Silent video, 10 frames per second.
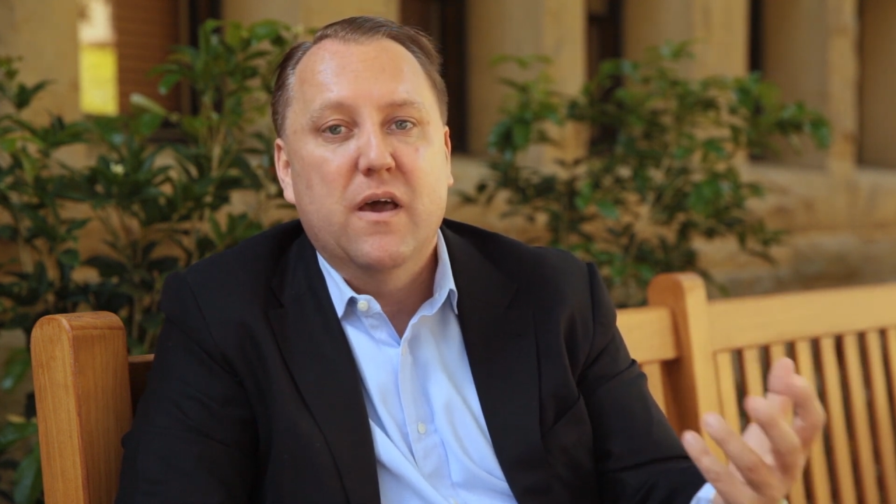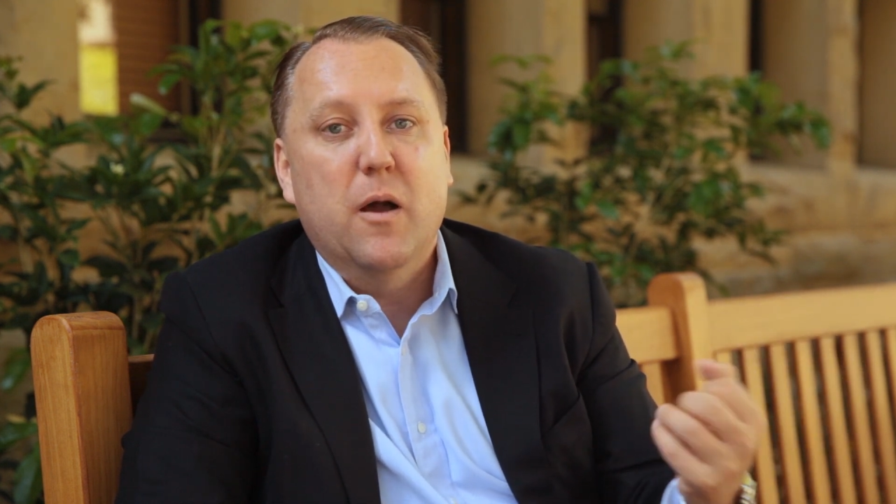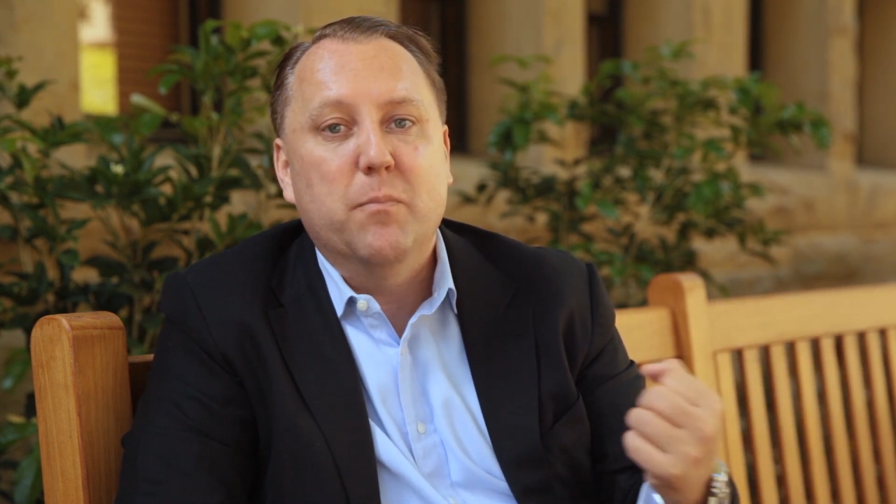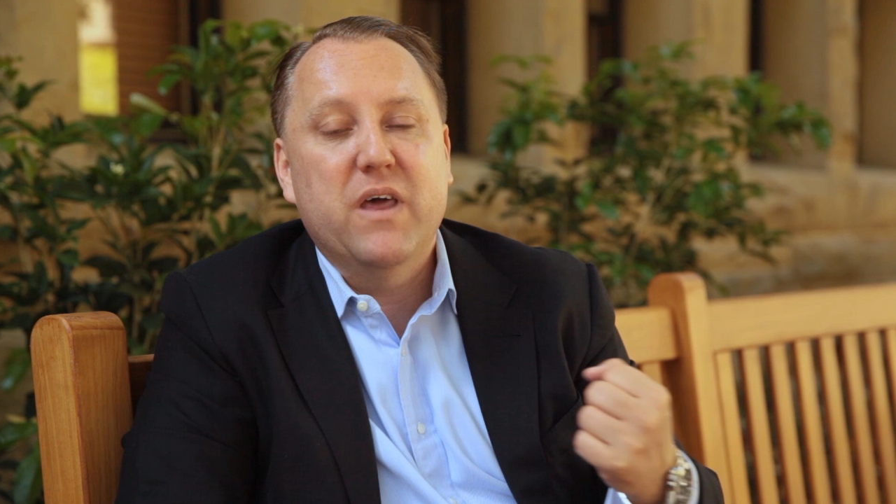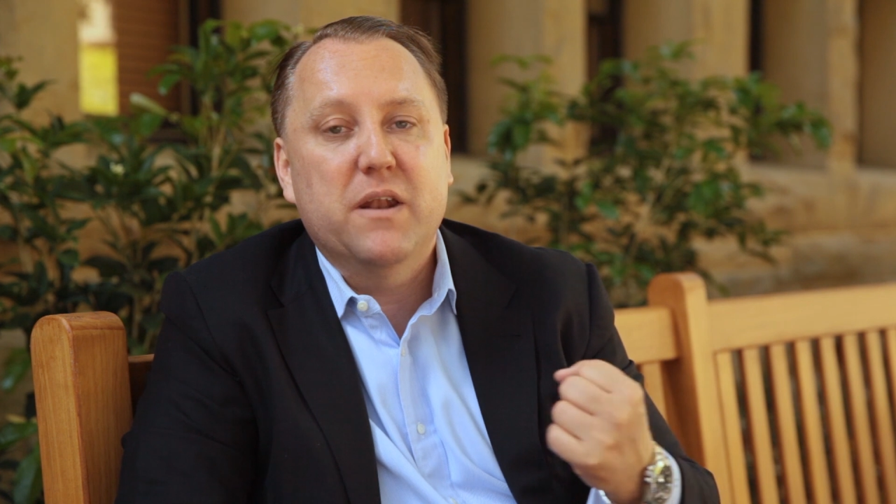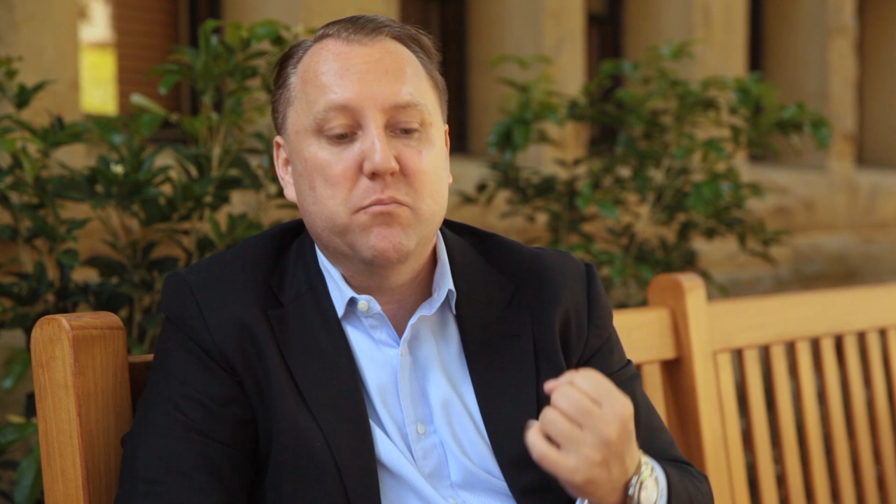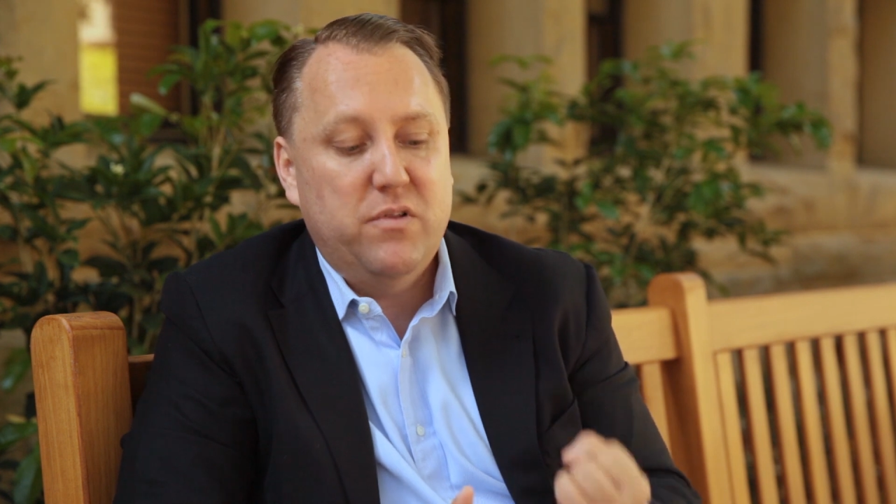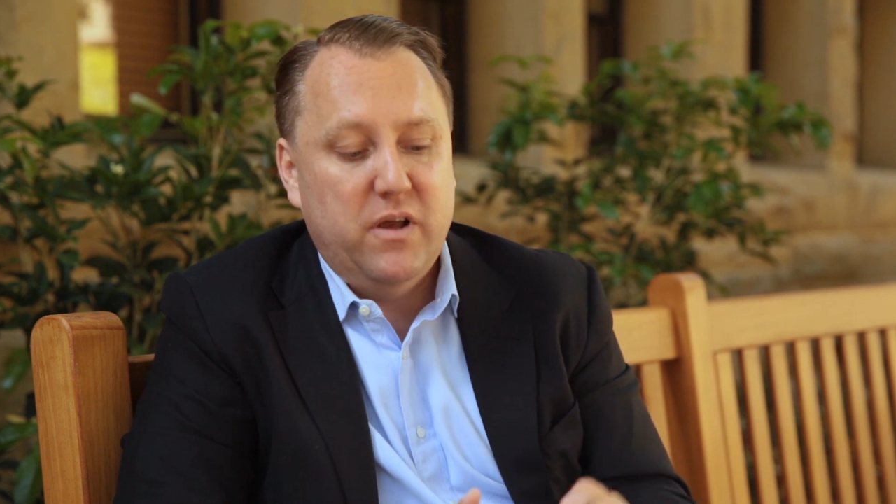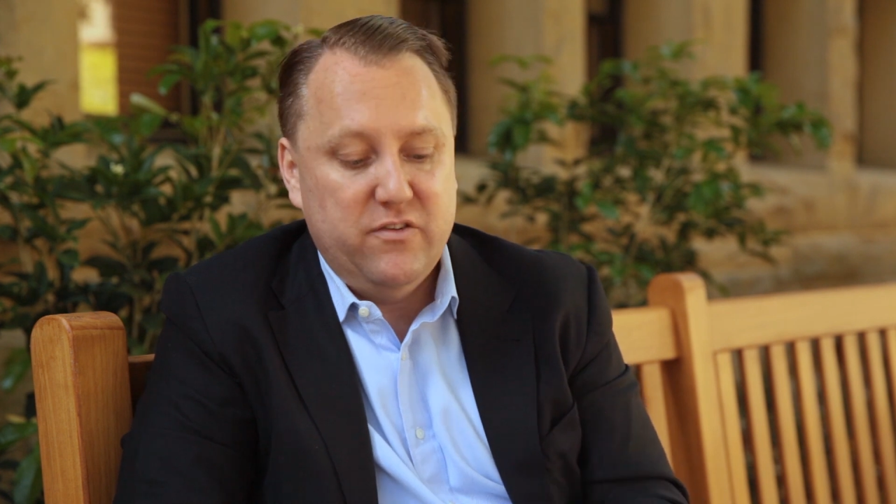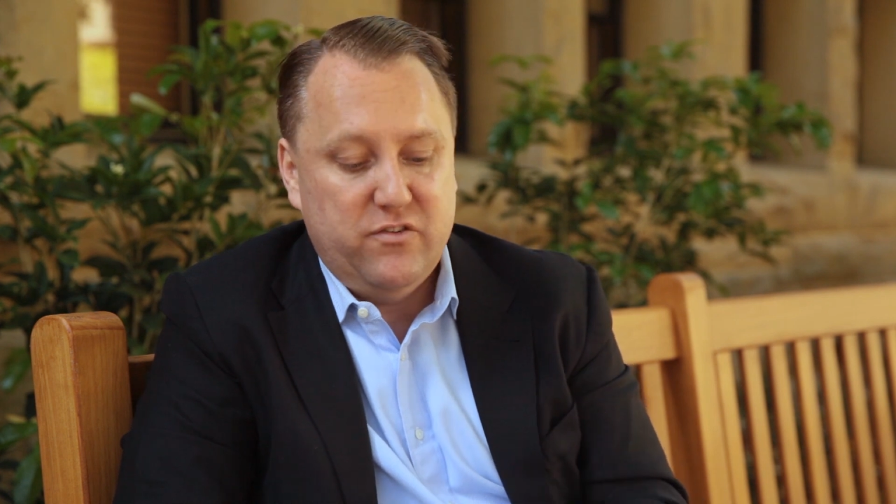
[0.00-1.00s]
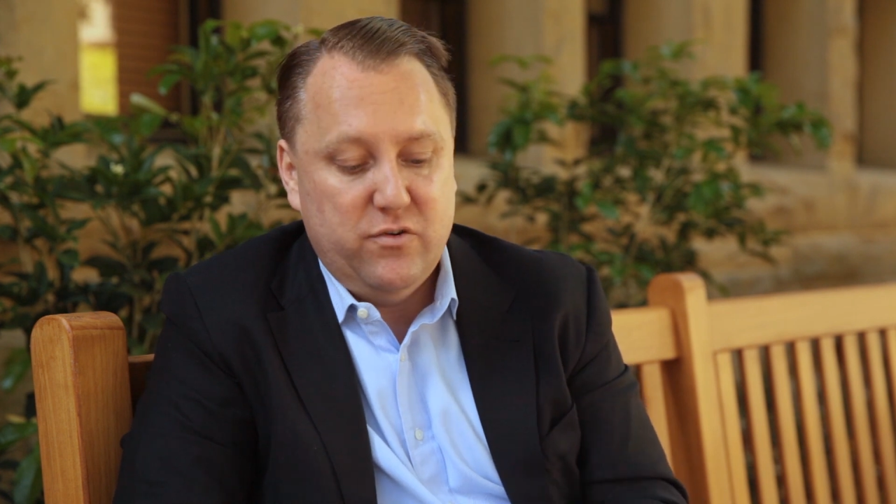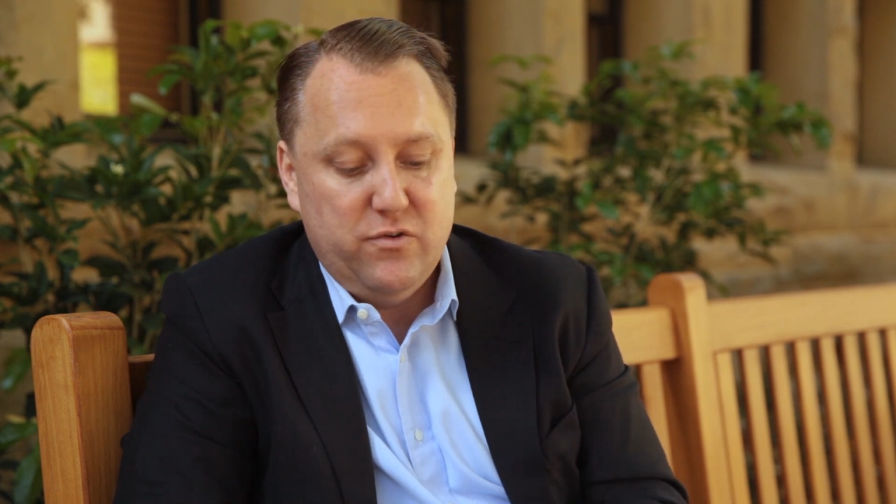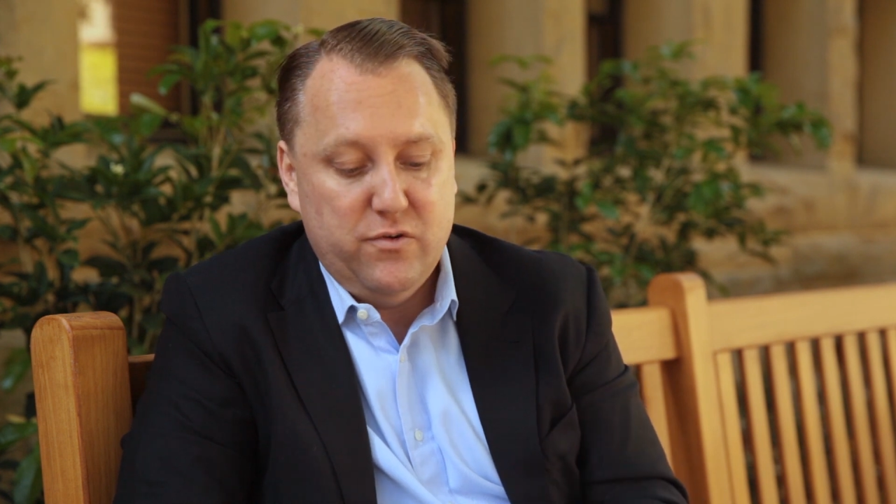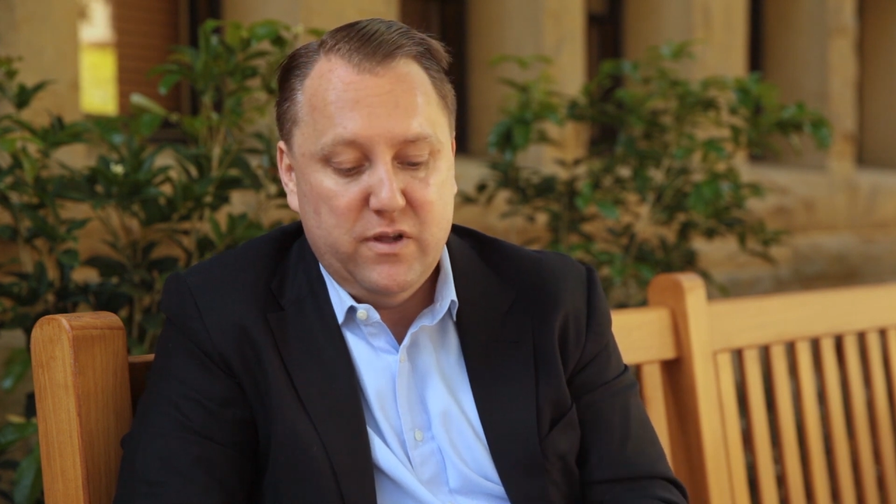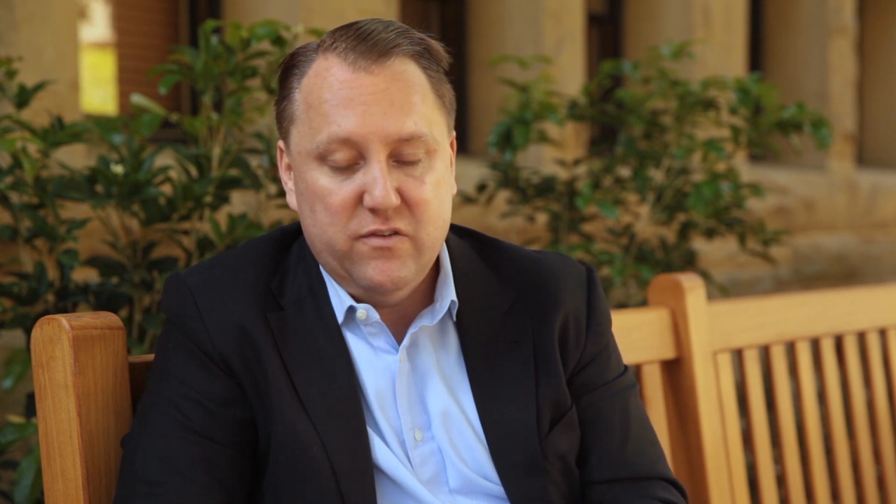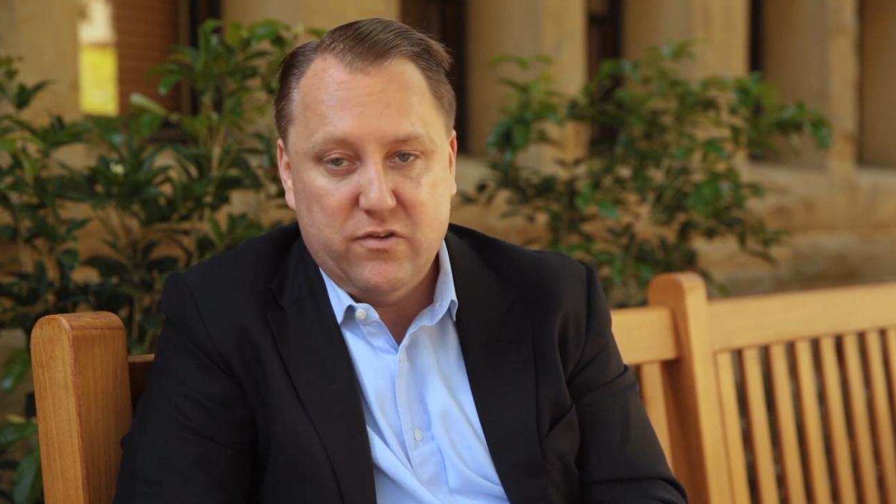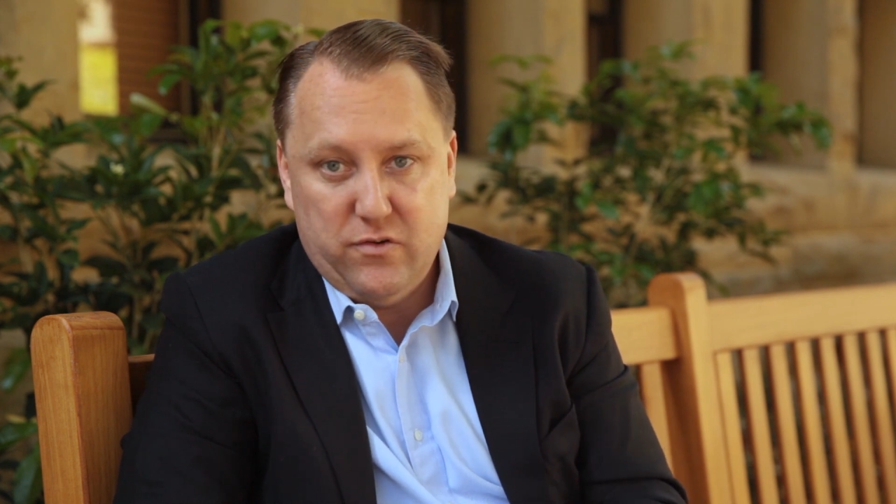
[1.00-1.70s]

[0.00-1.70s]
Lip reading: That implies two duties: